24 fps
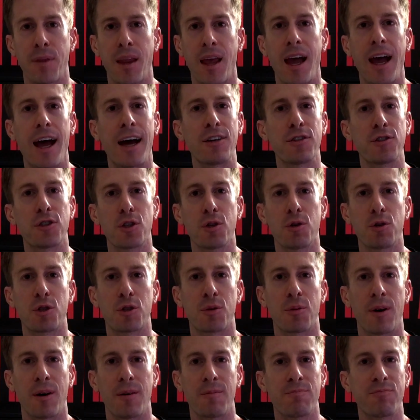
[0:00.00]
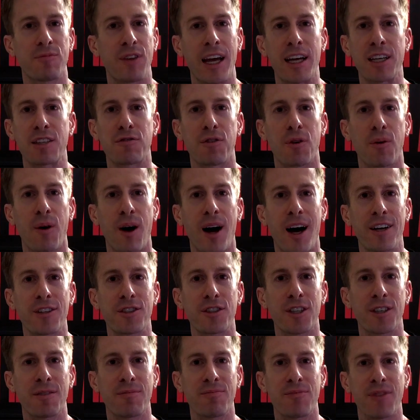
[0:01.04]
As usual, thanks for
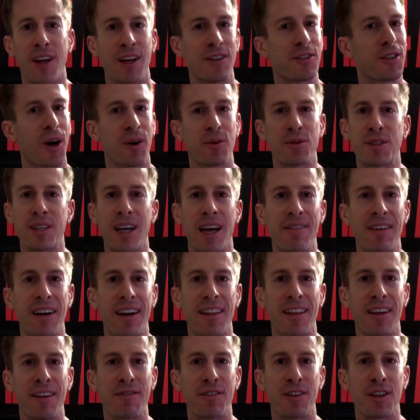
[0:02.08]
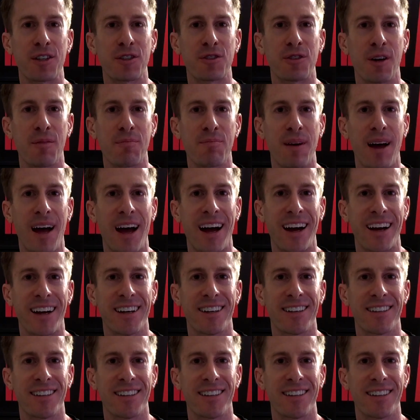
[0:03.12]
watching, and don't save anything for the trip back.